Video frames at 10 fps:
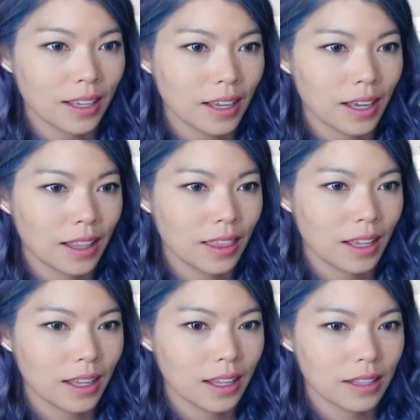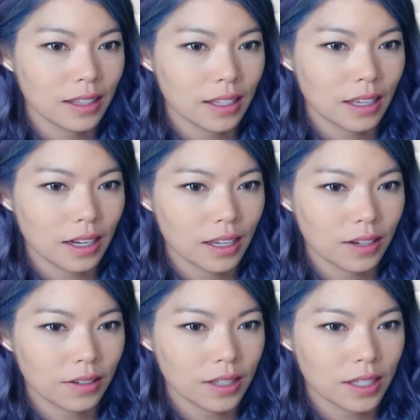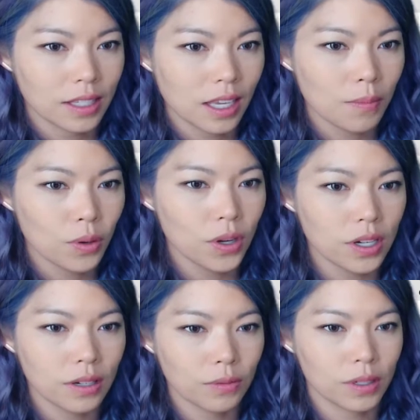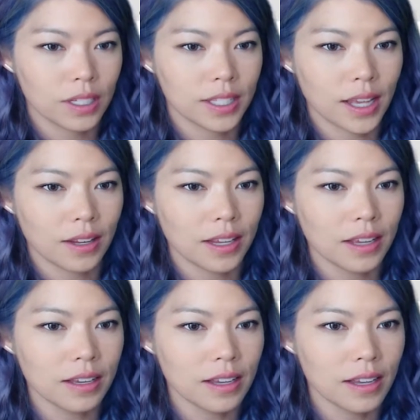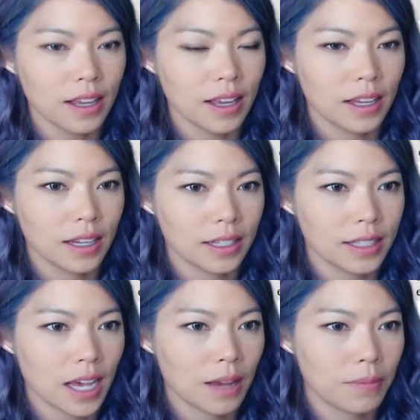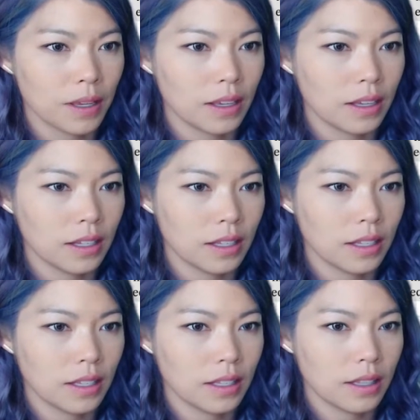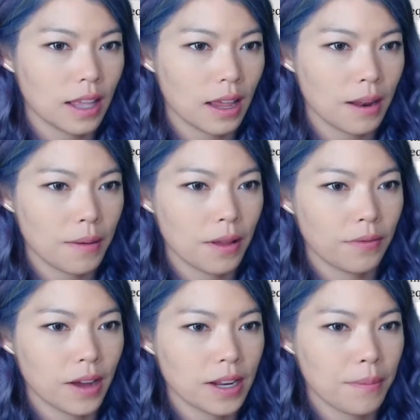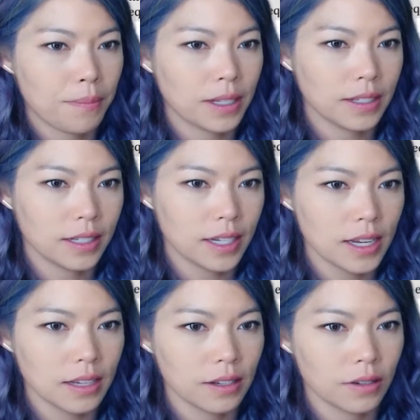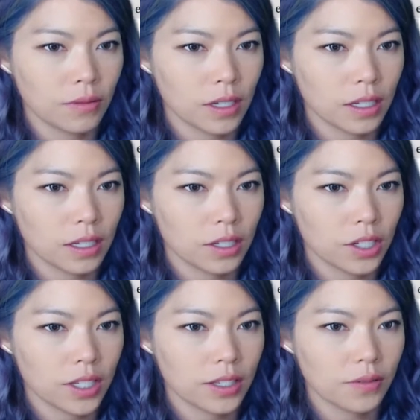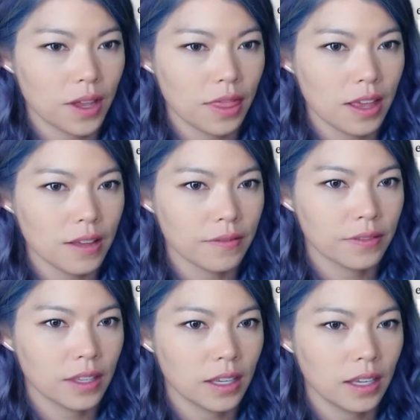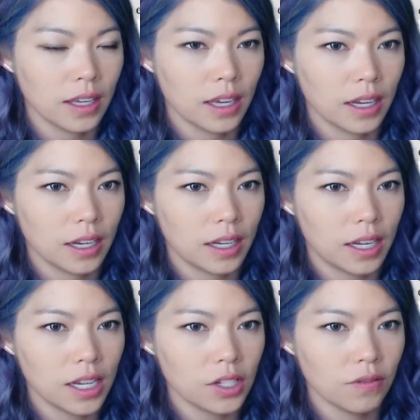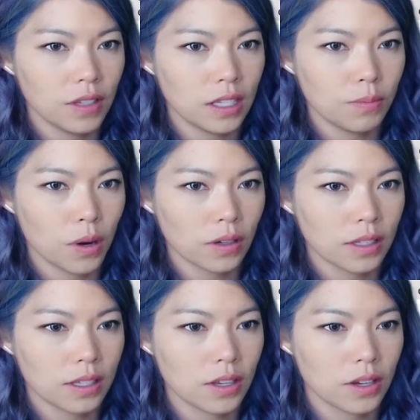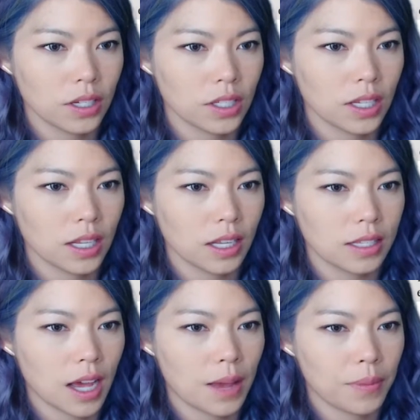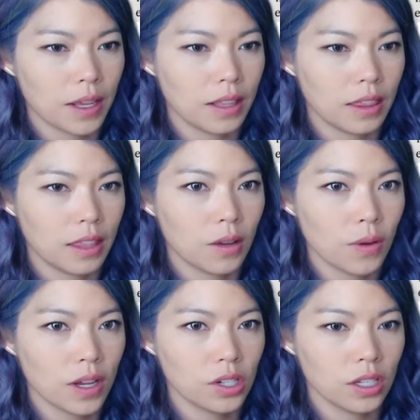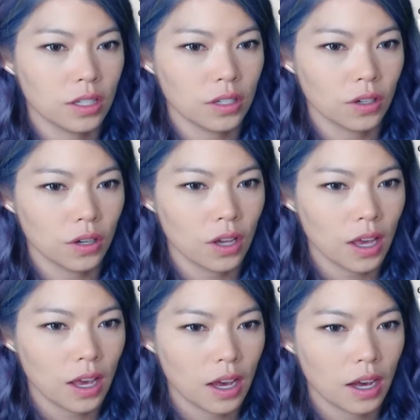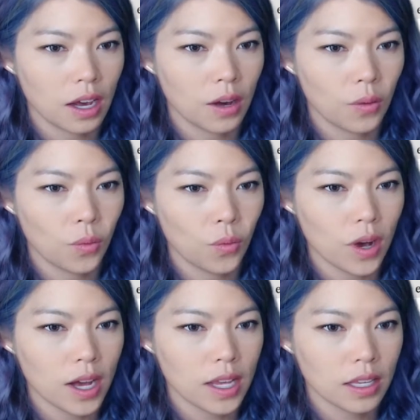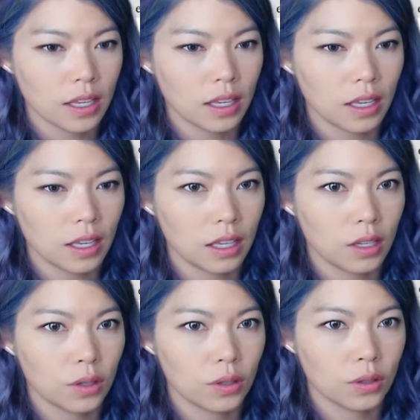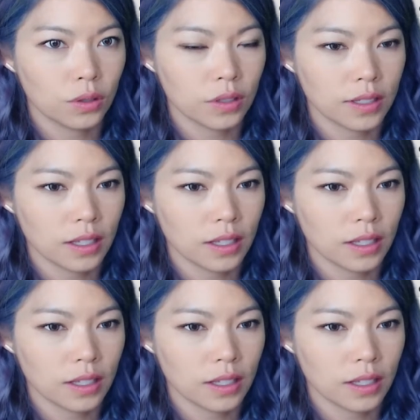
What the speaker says: and then click on keyboard, which is down here. Then type in that, find that button there, which is right there. And then in each of these boxes, you're going to type in the equation. So y equals